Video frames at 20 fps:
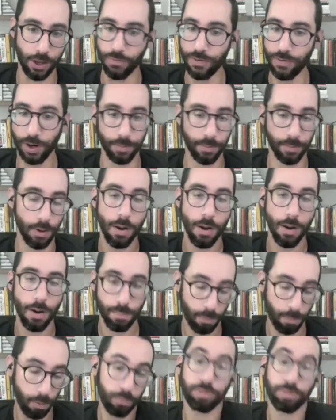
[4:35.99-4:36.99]
done
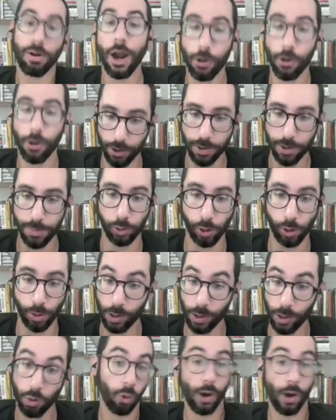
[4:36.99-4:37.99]
prior to deployment
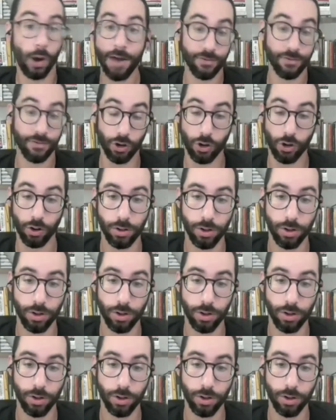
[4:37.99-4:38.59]
or after,